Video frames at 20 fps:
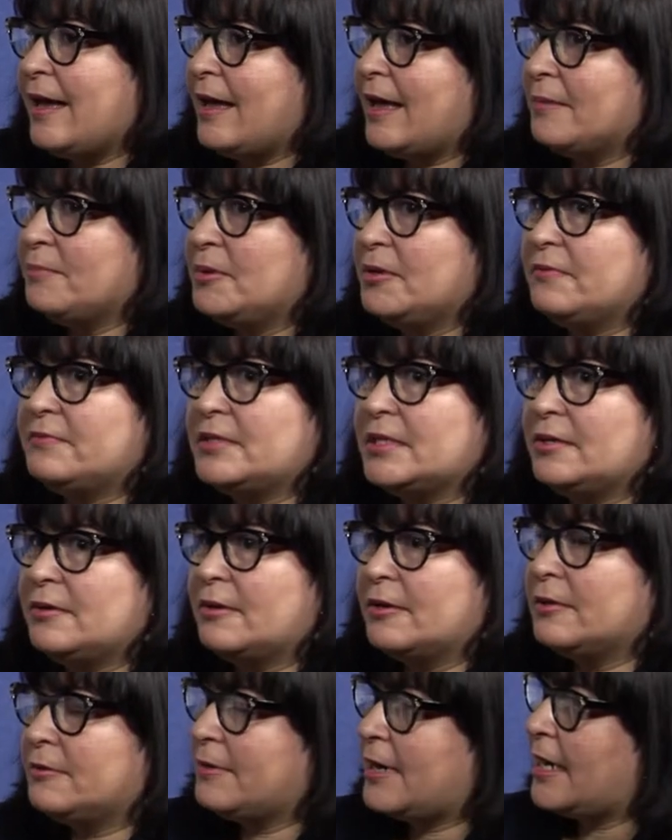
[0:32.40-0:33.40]
I moved to
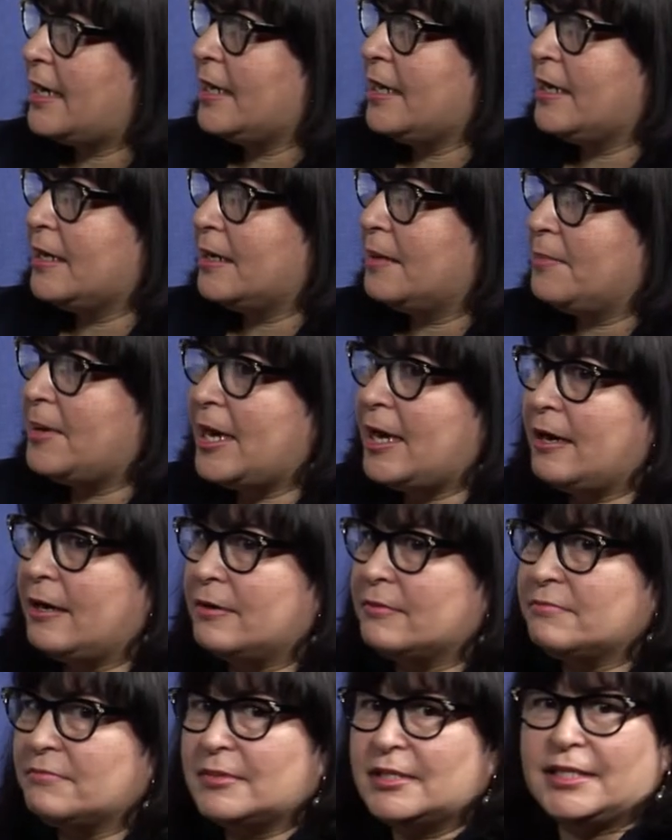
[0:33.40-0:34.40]
North Reading
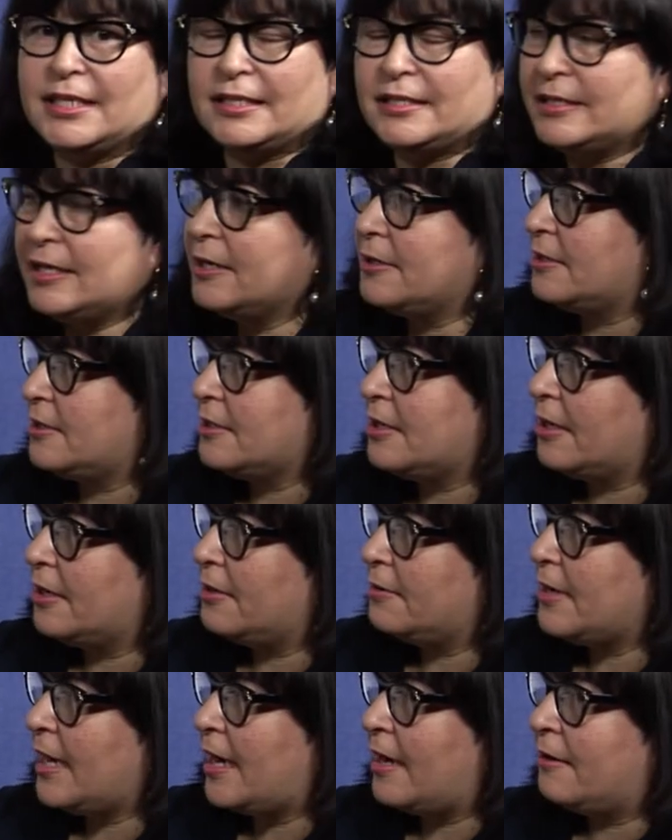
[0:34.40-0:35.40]
about 6 years
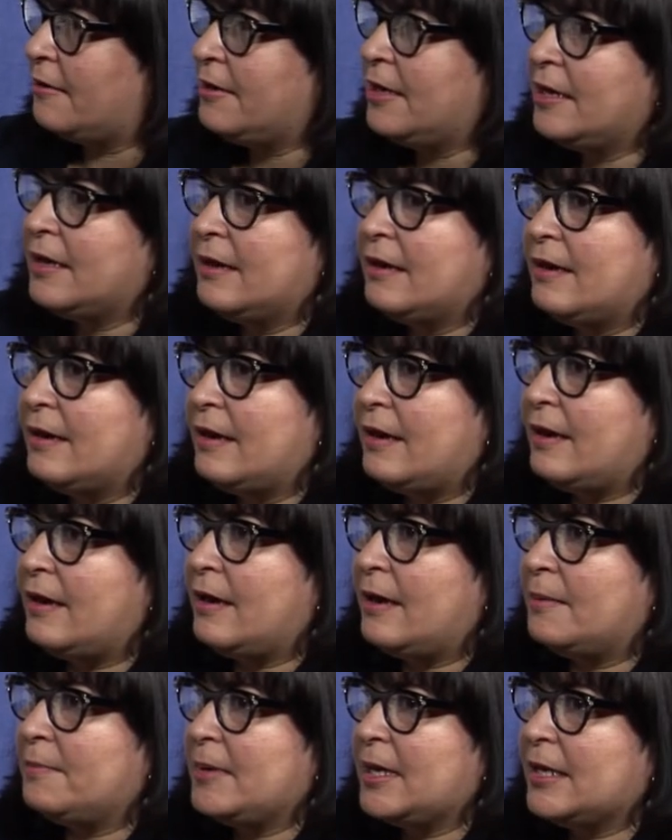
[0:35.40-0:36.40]
ago now.
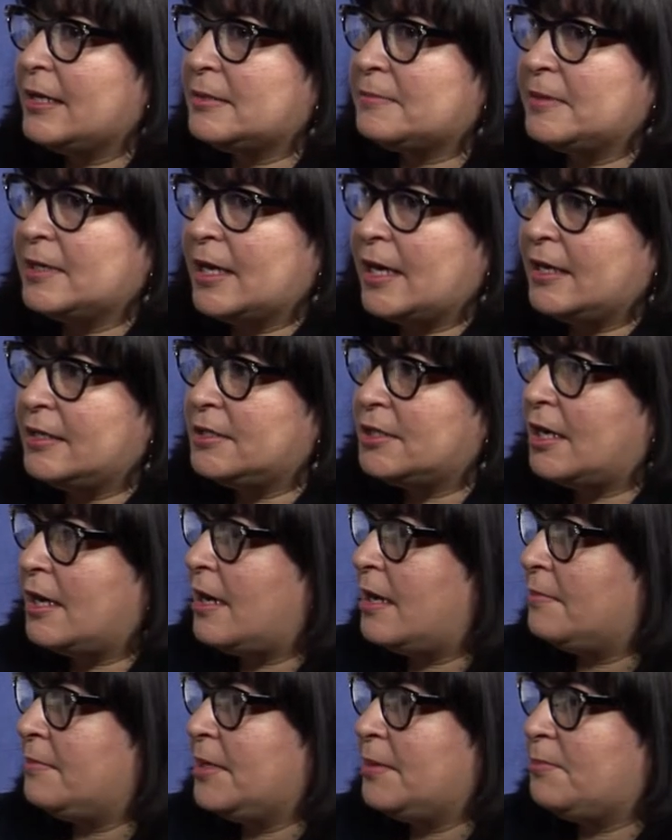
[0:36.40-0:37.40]
My husband got a
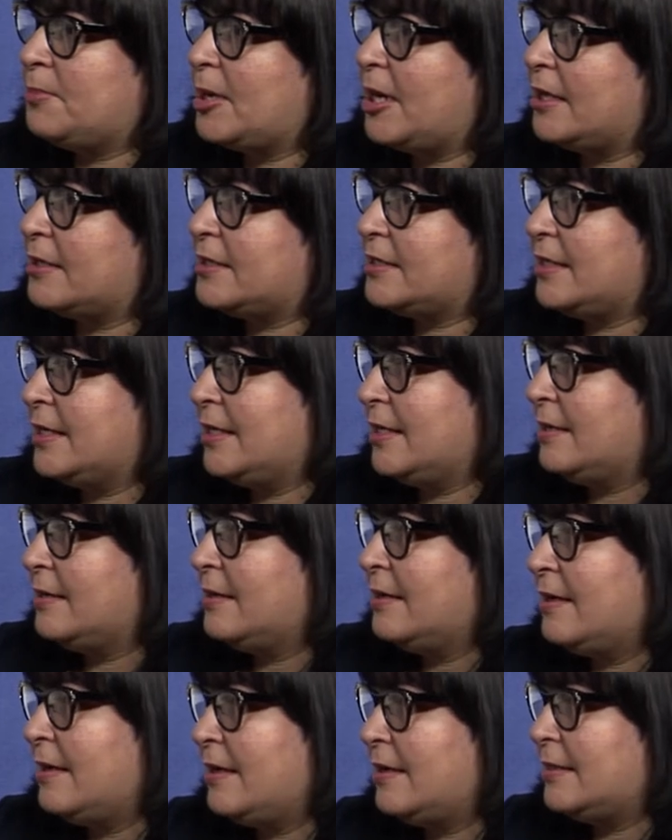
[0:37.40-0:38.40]
job in Boston
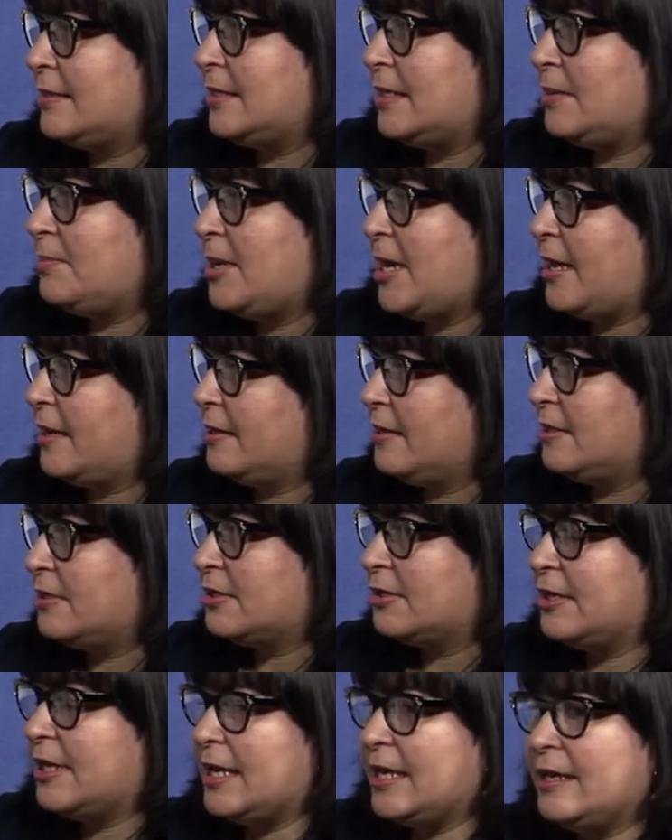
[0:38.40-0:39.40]
as a patent
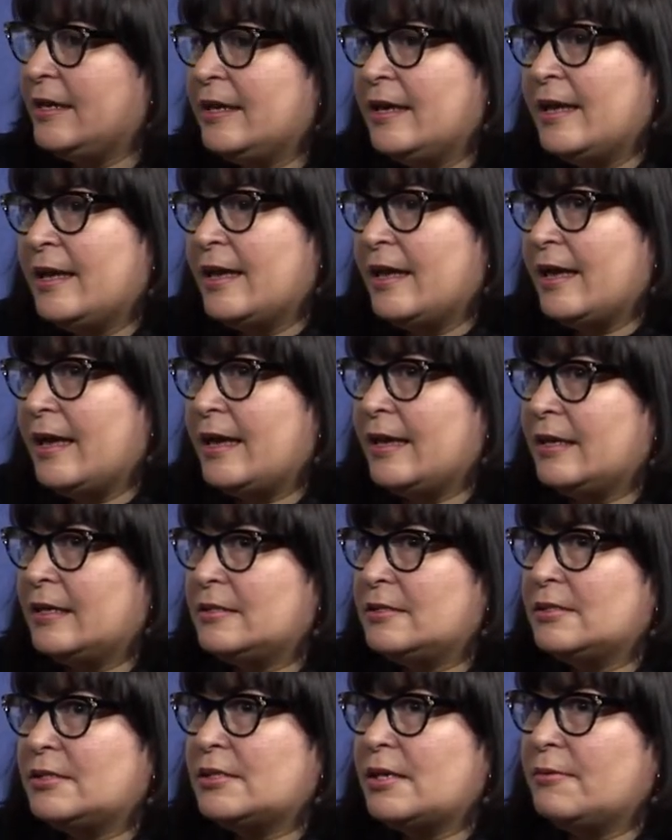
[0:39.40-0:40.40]
attorney.
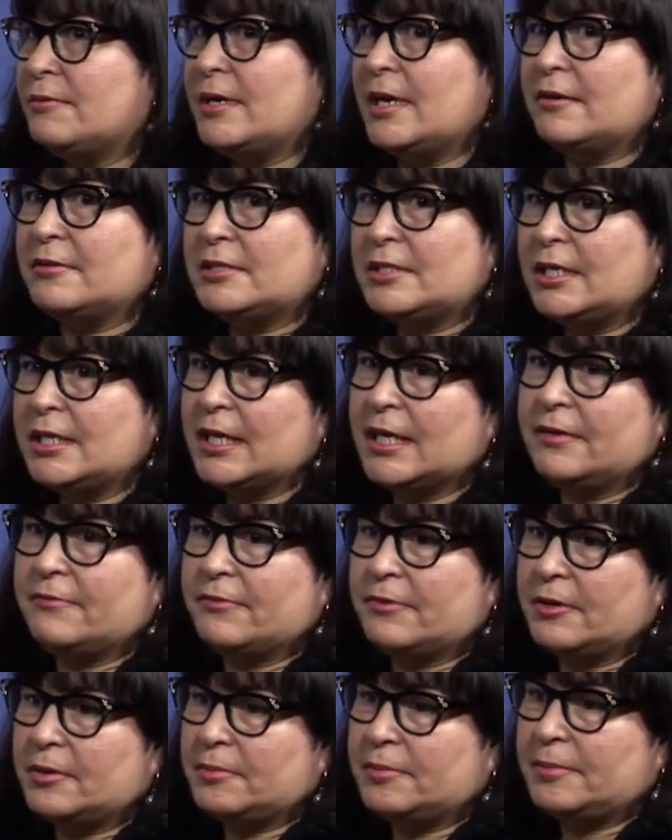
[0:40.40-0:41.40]
And so when I was looking
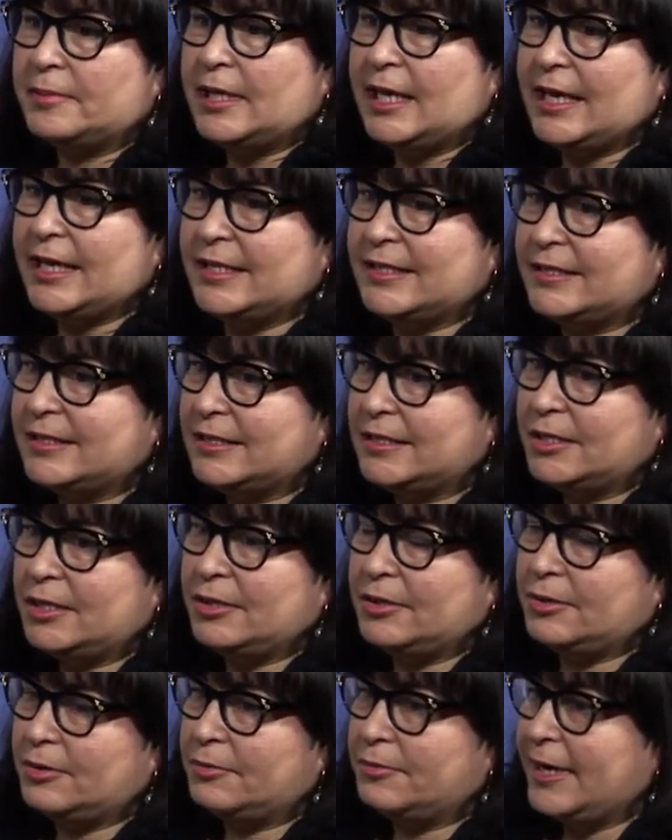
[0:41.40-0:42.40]
for a place
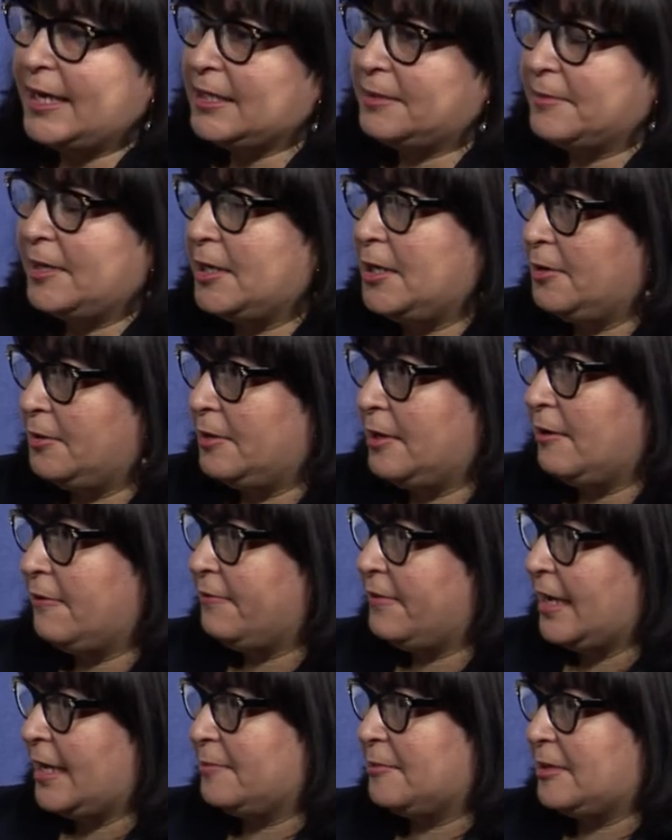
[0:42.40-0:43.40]
to raise my new little
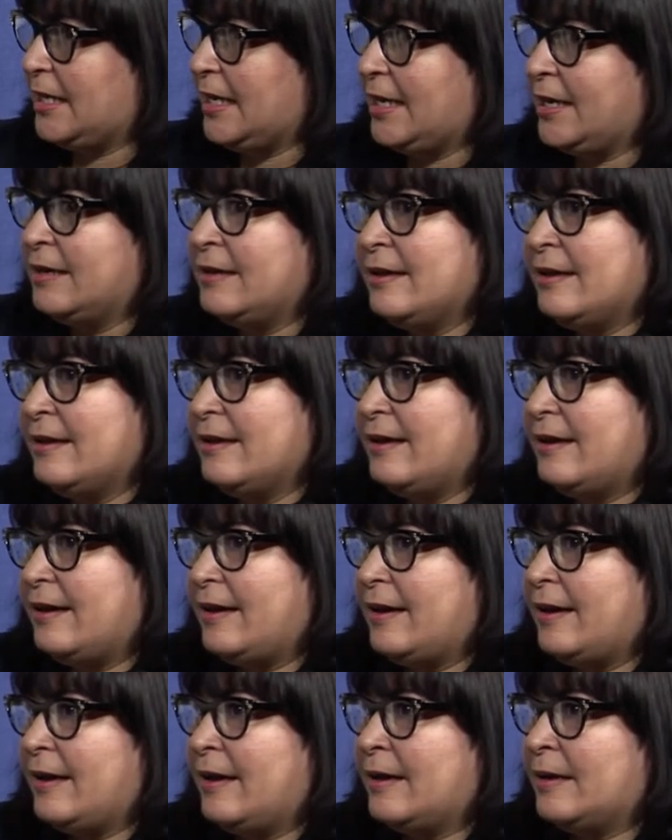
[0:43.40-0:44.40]
family,
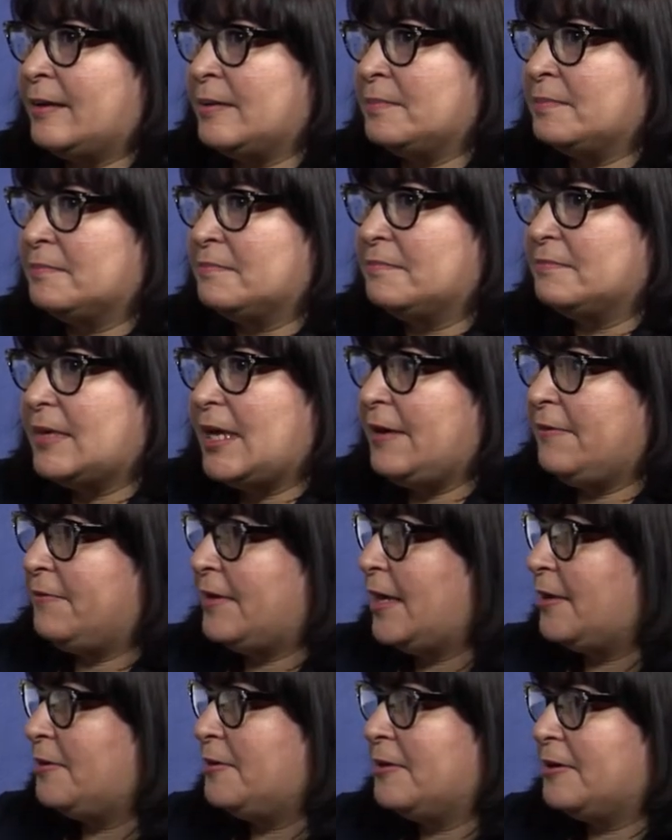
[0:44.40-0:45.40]
I
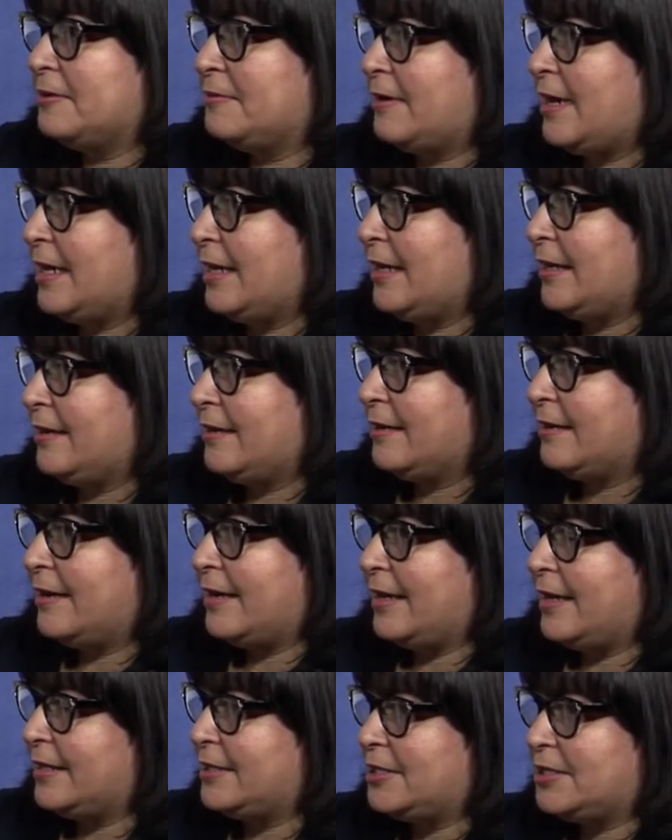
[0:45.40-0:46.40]
found North Reading.
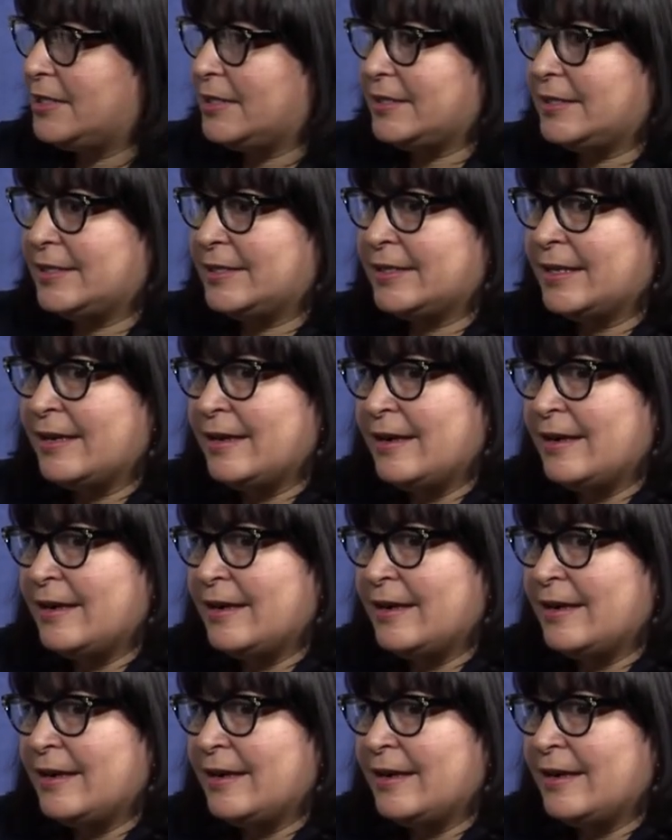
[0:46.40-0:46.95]
And it's just